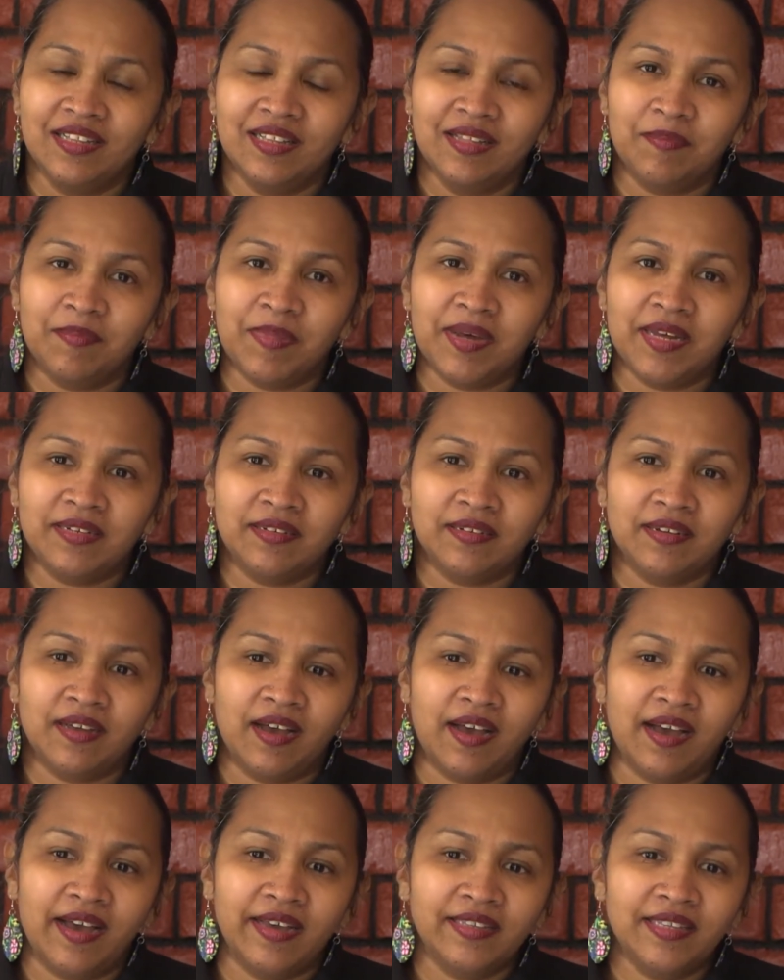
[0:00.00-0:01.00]
But
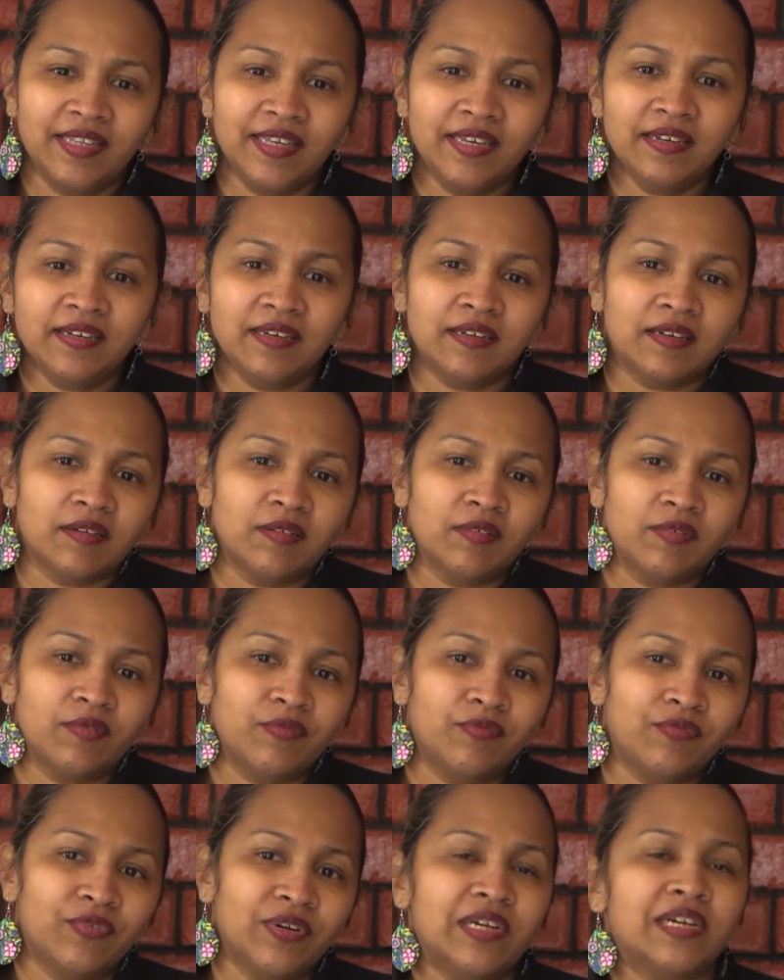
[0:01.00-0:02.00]
I think
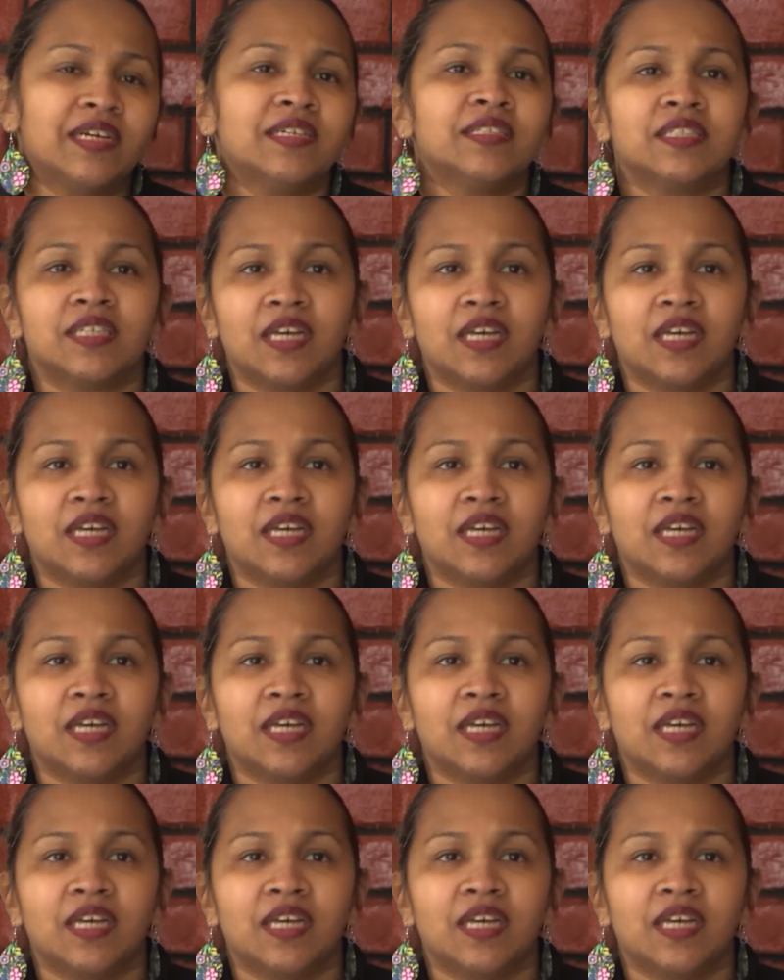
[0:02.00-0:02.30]
for us,